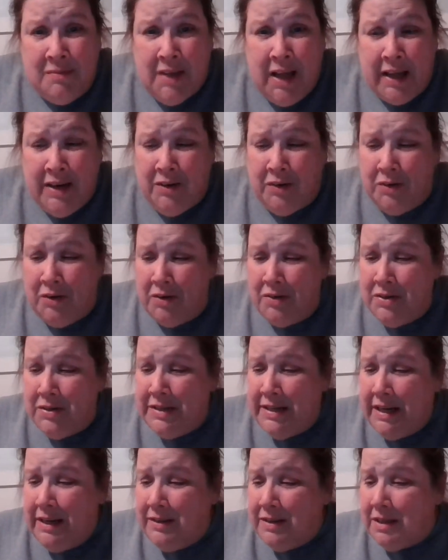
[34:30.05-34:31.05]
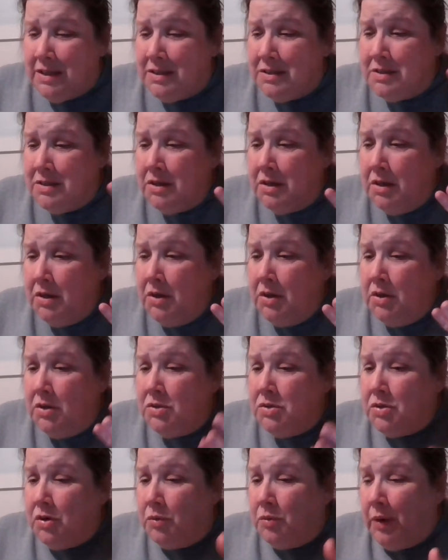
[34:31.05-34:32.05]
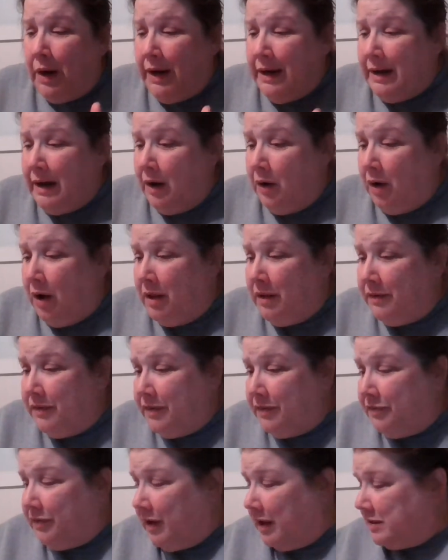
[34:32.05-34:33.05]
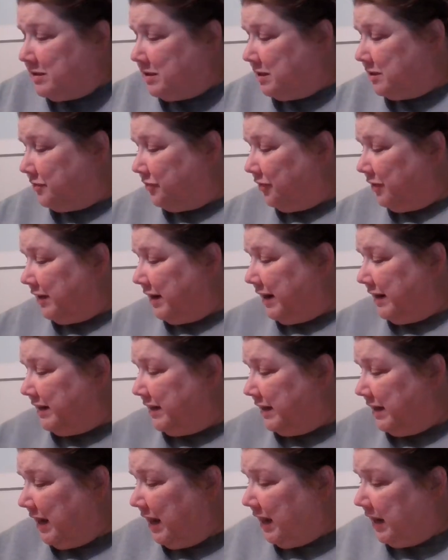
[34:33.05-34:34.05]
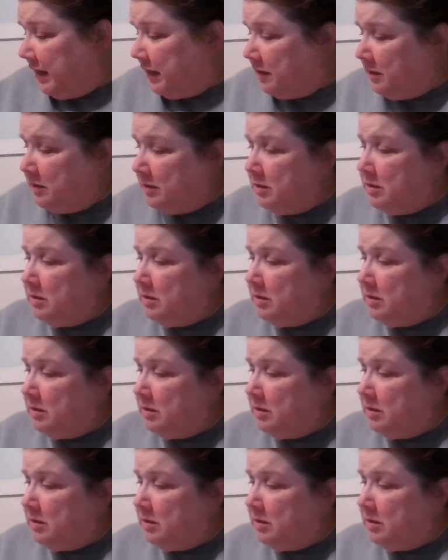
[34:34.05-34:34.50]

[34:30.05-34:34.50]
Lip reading: I don't understand this. So right now all of the flosses for 99